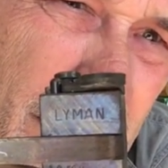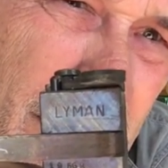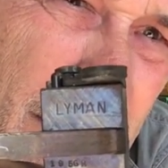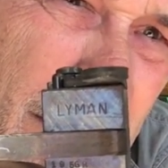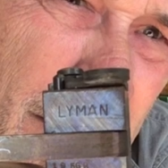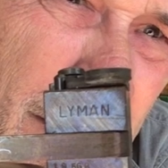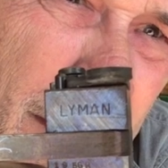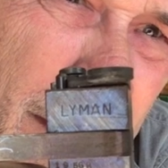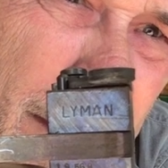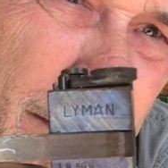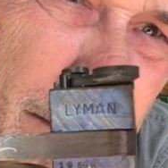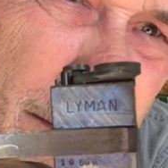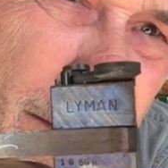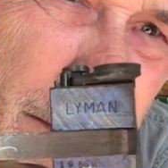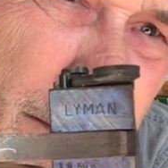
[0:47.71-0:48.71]
Come on,
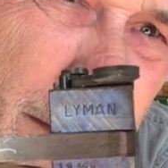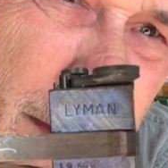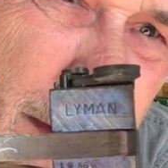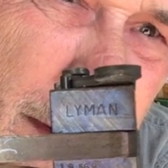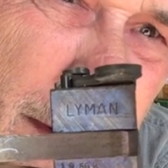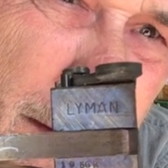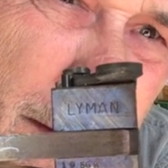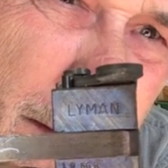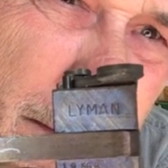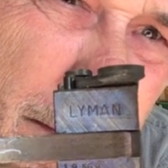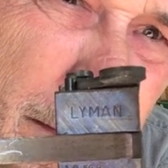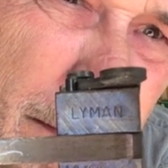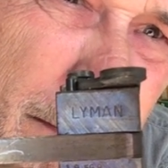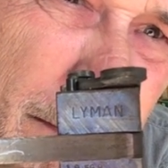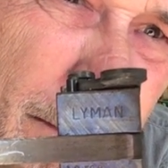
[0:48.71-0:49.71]

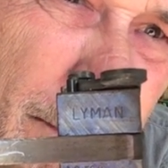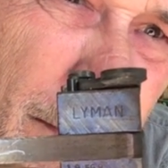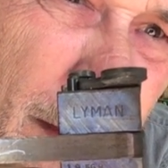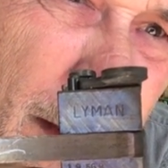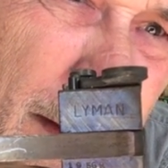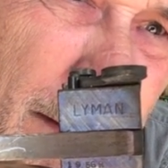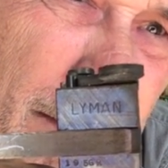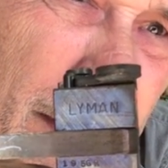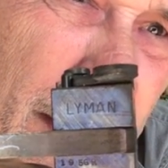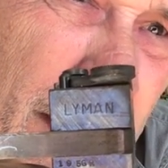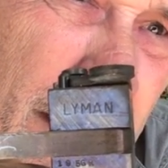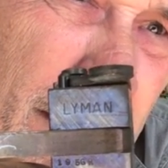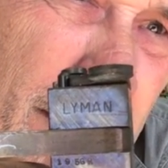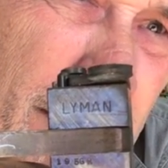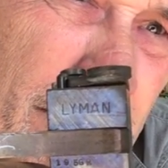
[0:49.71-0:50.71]

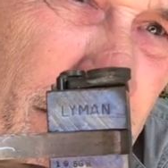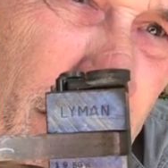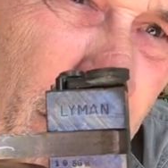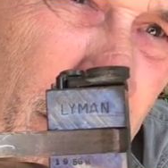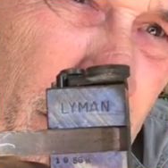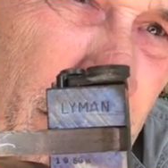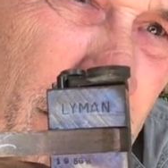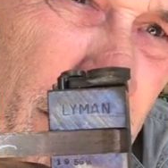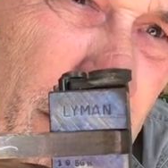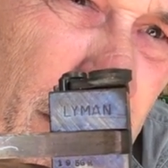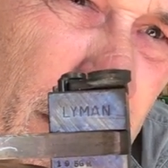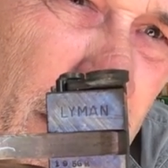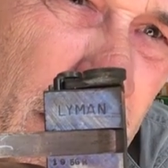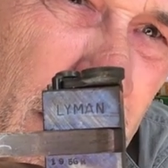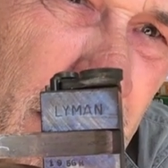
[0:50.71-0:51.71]
358
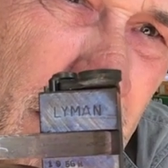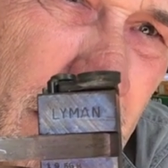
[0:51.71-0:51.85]
430.